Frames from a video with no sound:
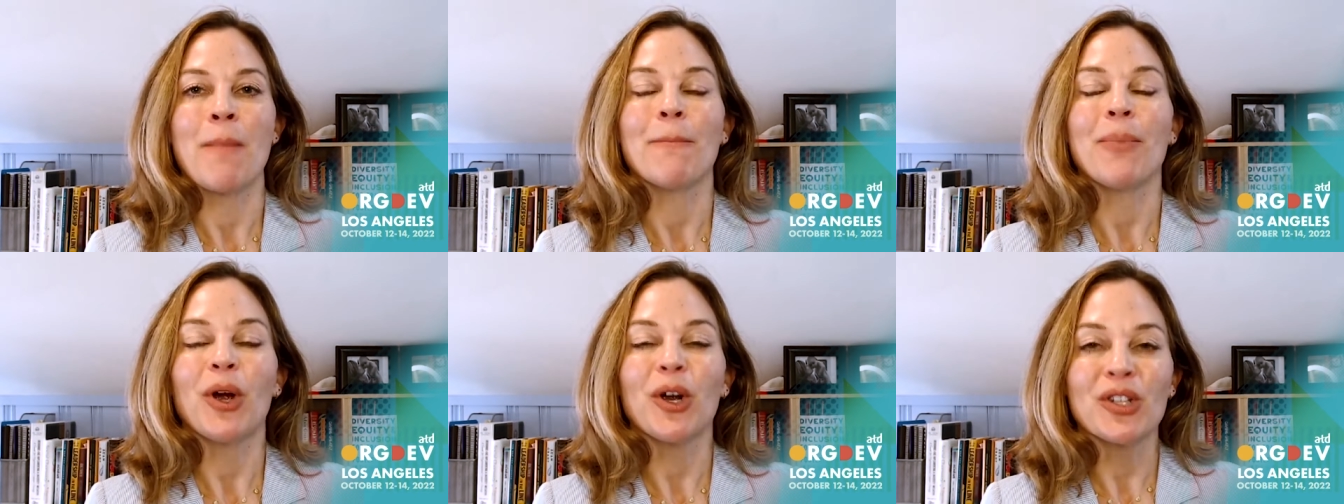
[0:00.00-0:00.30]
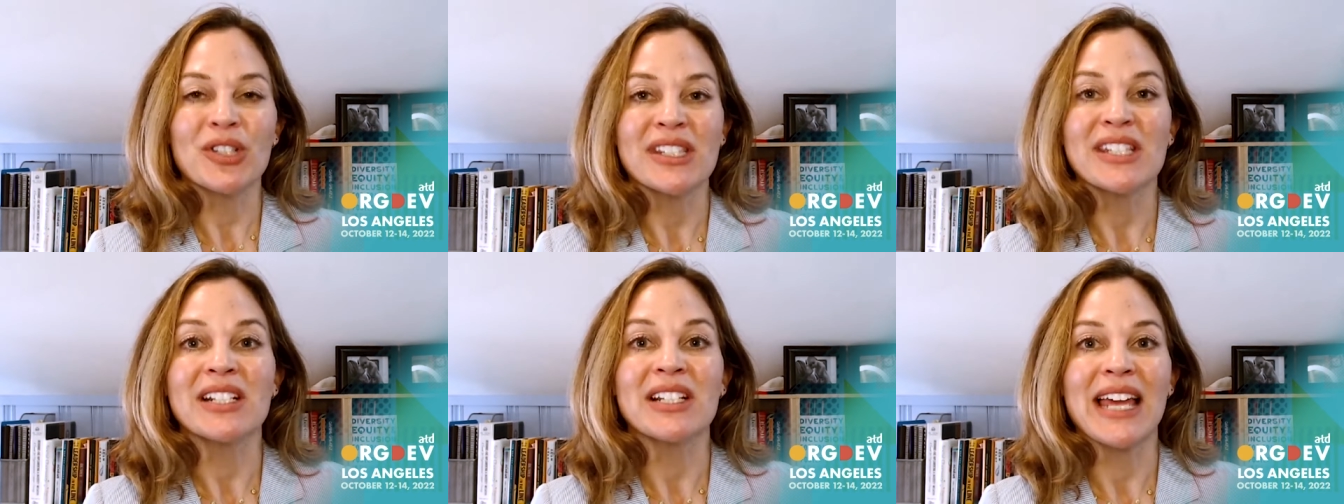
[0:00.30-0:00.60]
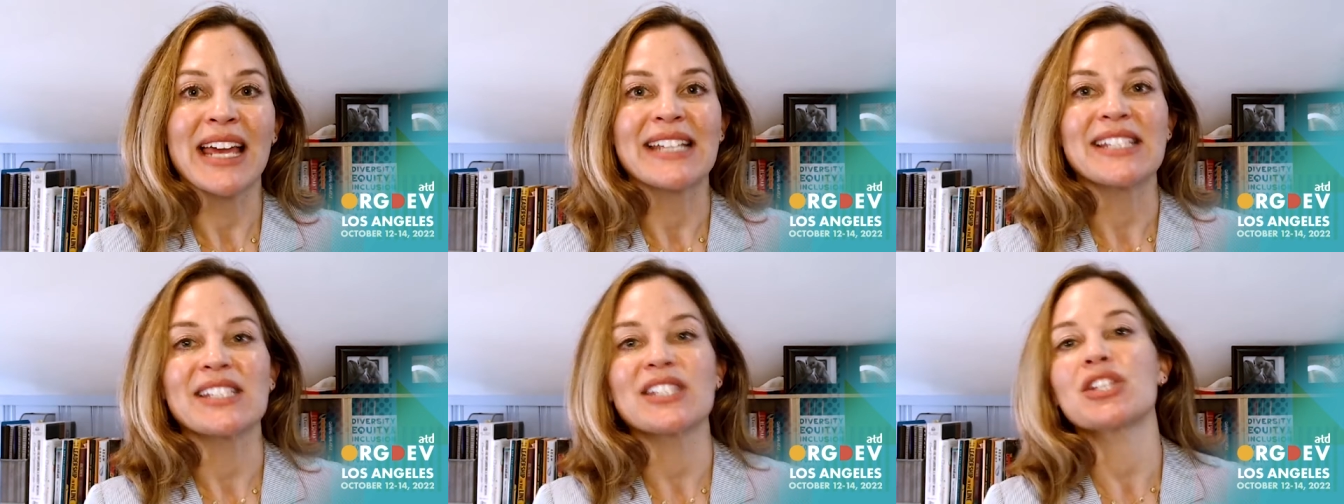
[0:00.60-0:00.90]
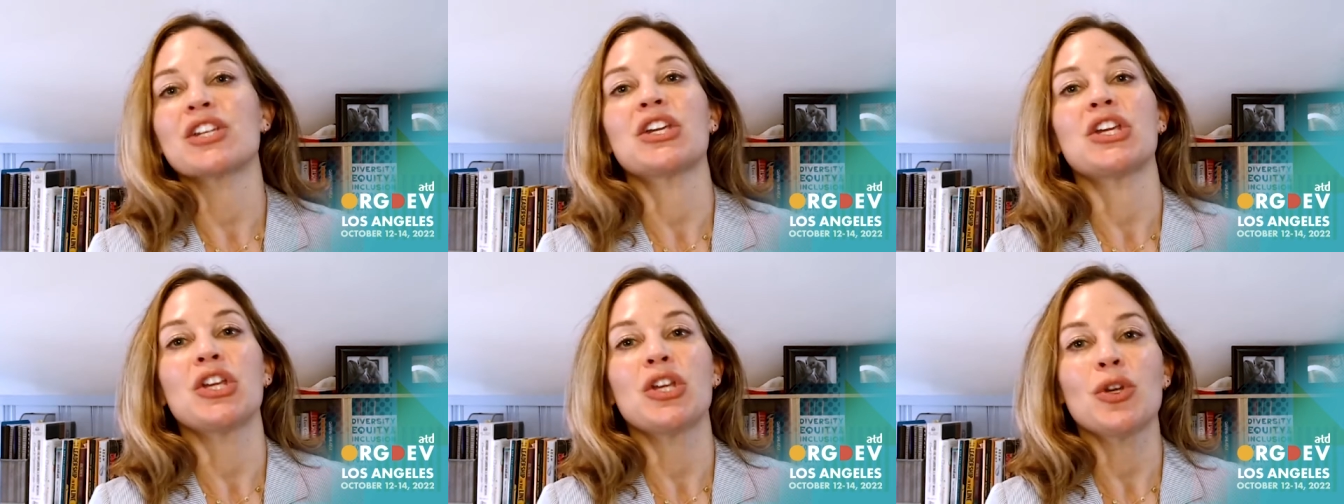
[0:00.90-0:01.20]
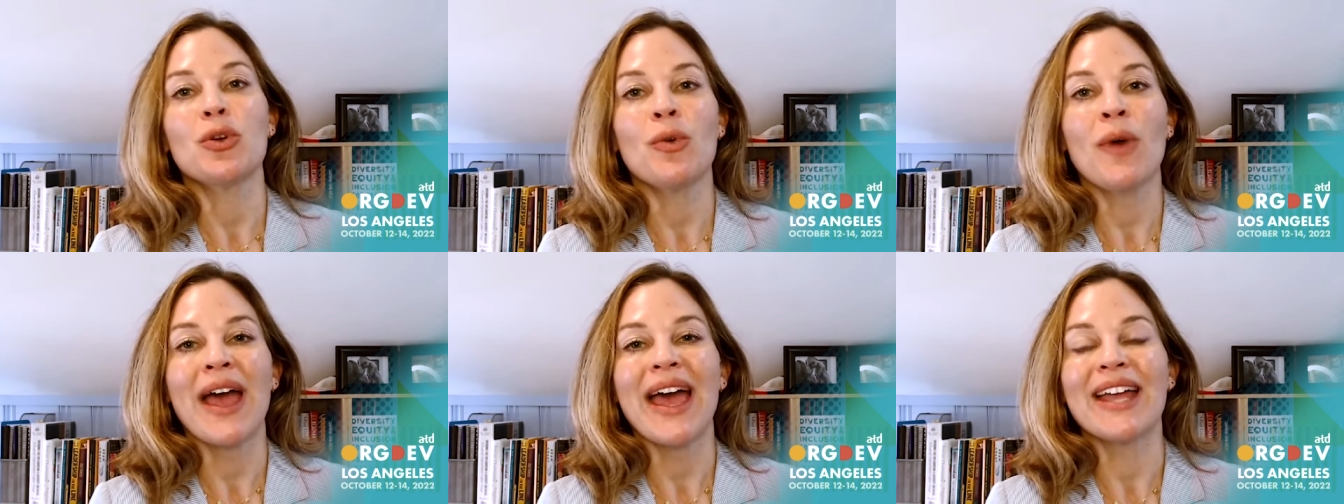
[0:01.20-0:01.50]
personalized to
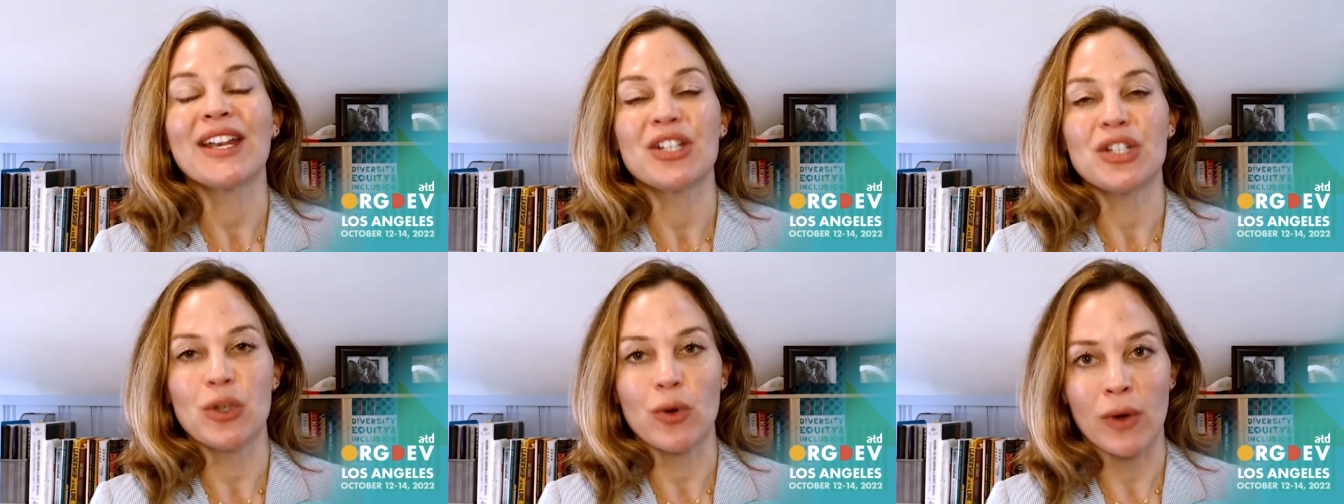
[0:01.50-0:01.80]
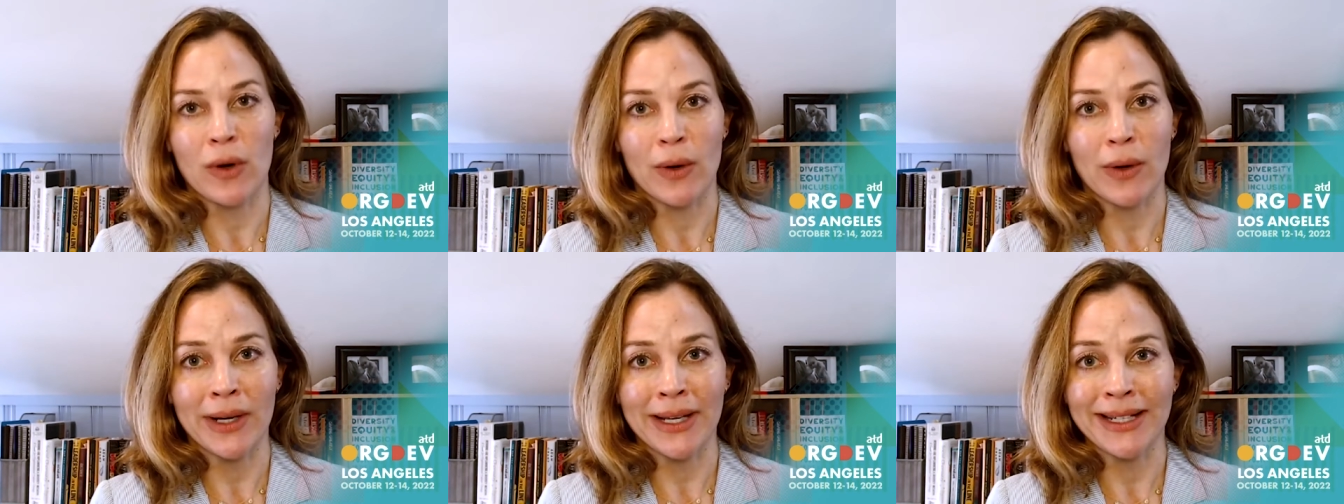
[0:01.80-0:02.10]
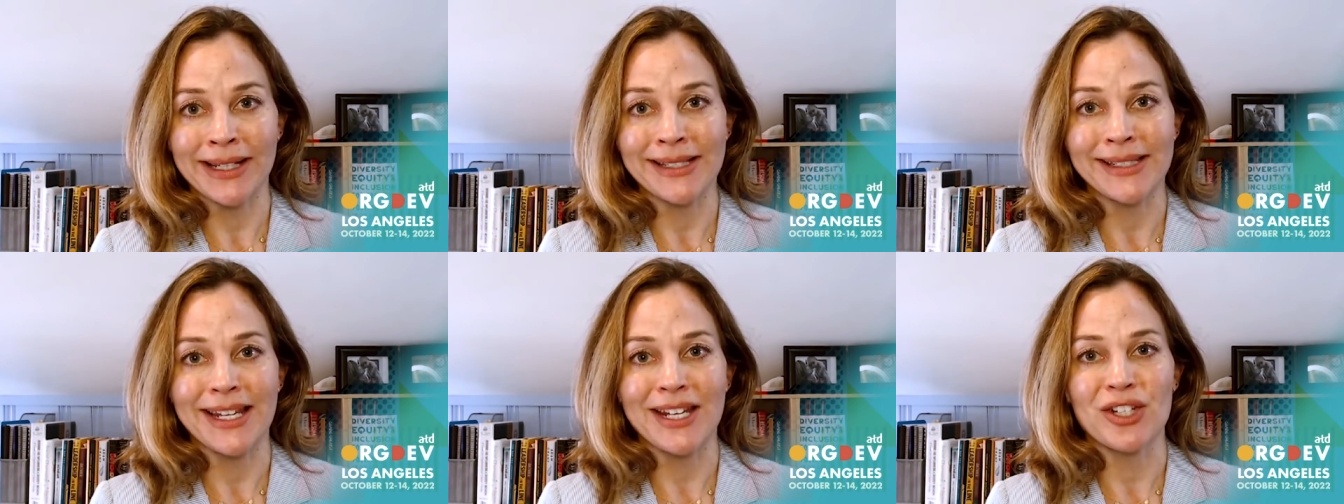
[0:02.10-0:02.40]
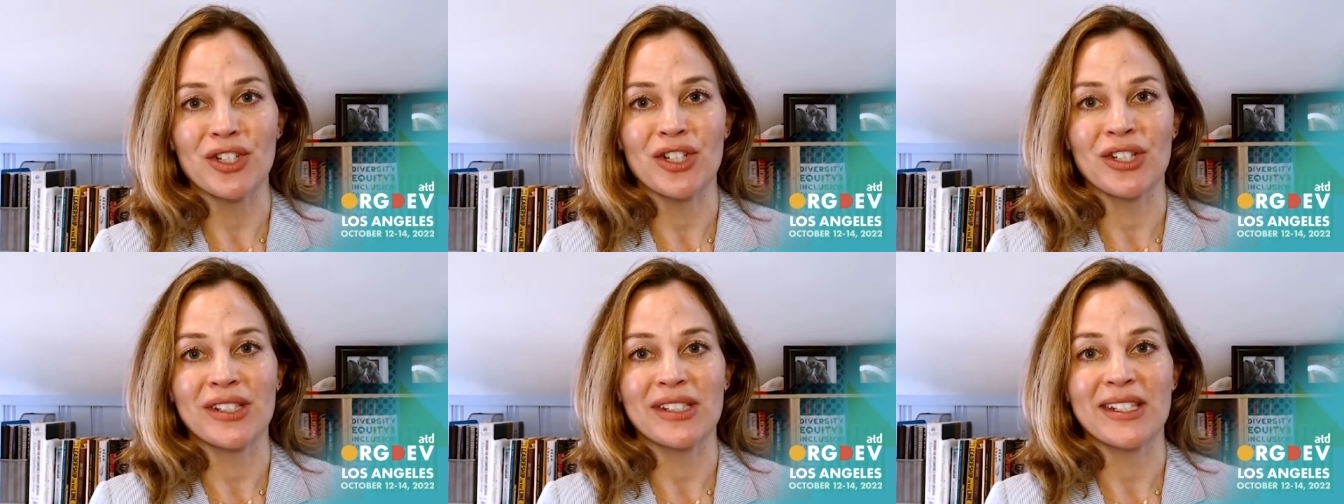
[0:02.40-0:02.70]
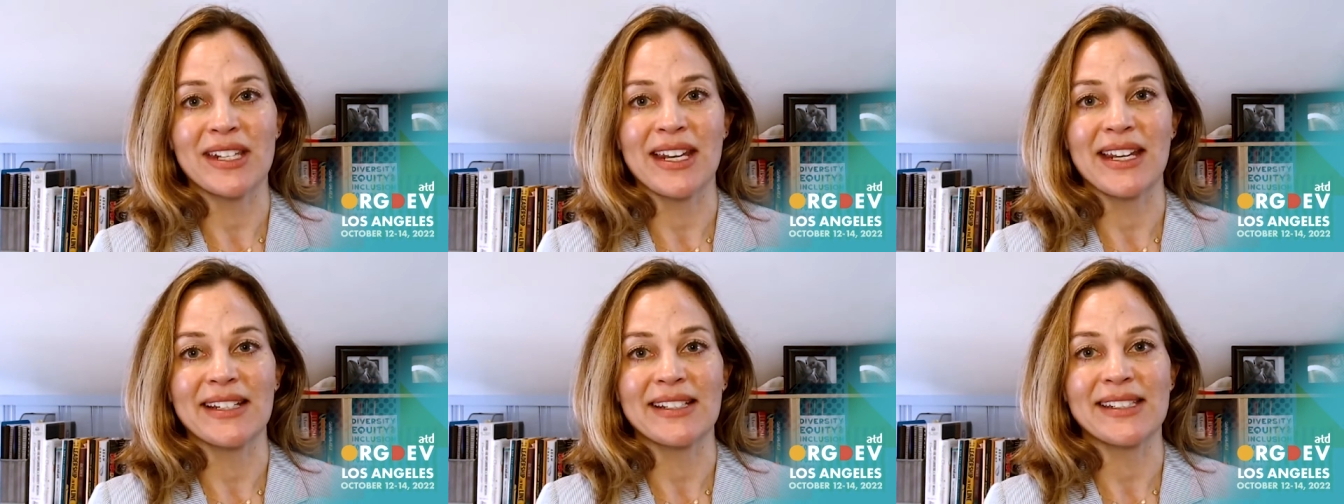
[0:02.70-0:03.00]
you and your organization's
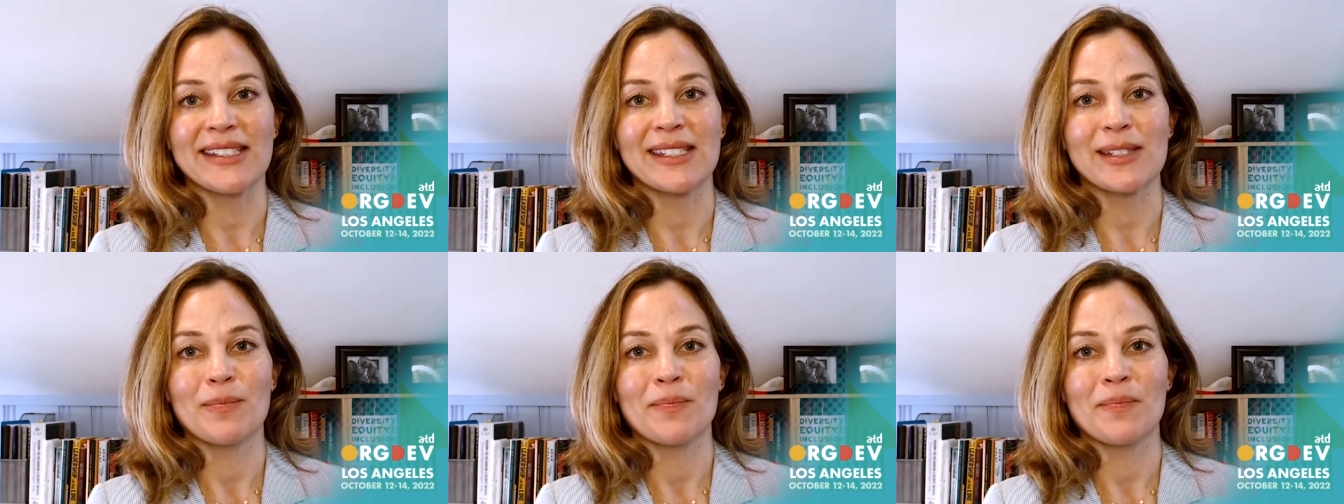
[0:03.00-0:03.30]
needs.